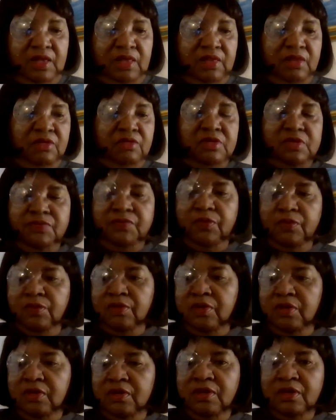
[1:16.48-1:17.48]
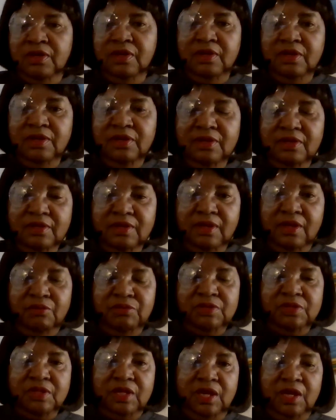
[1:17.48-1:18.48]
There's four. I
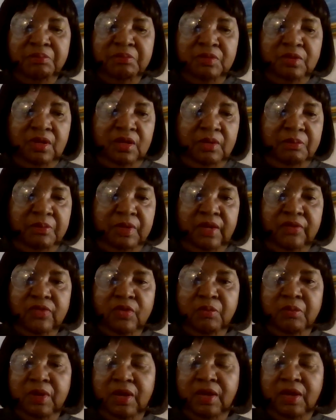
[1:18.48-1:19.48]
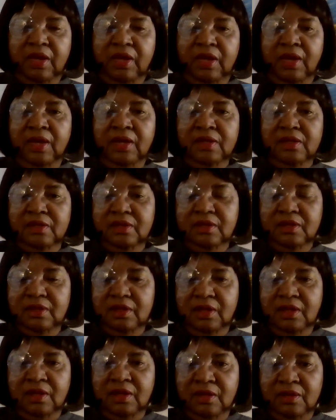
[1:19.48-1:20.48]
was named after my aunt.
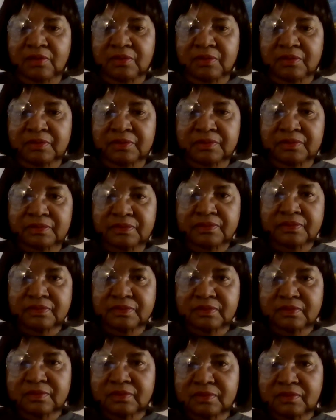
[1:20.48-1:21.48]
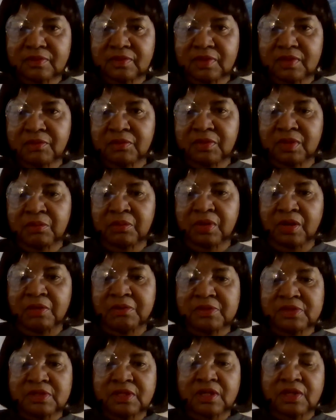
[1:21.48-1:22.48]
My mom
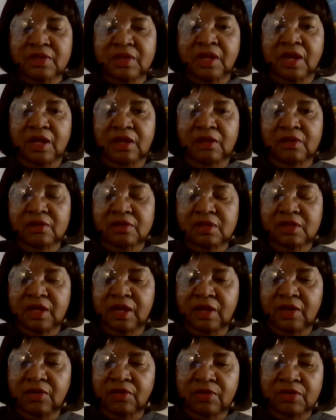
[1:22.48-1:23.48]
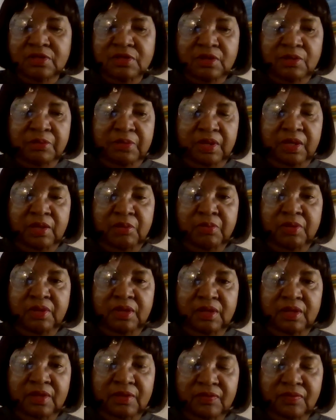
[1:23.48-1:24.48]
said that I looked like her as a
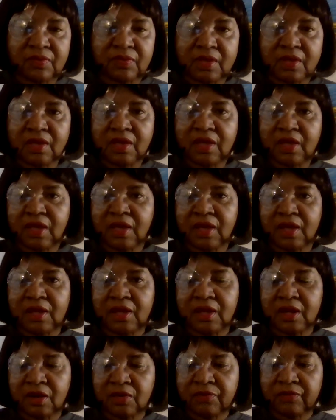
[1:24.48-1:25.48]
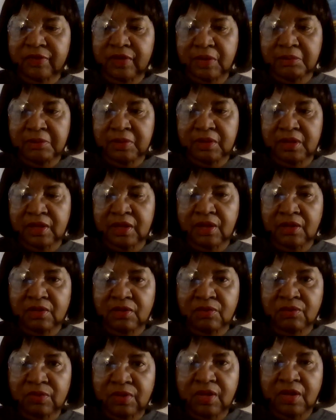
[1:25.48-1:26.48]
baby. And in our family now,
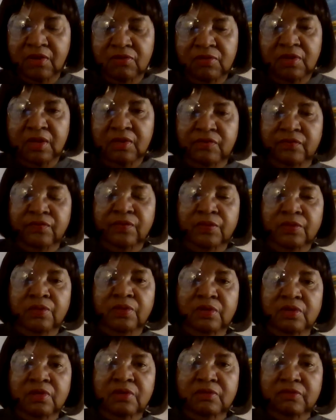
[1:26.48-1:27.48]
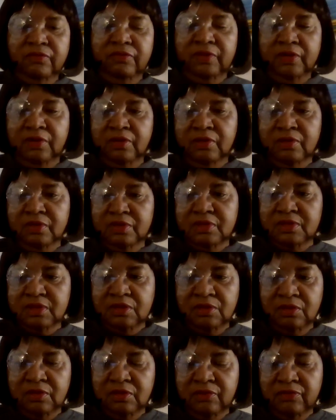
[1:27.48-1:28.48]
we have like four Veras,
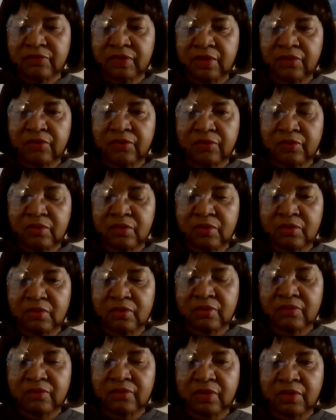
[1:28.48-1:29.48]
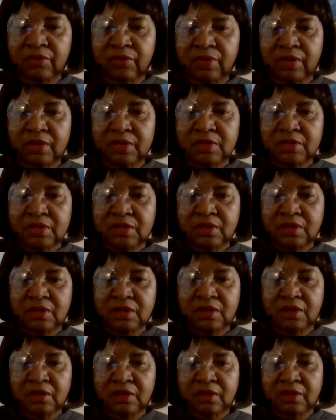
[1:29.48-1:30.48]
or the variation
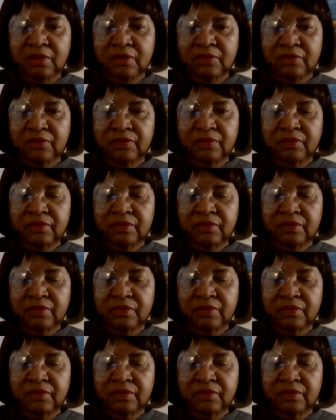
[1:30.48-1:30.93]
of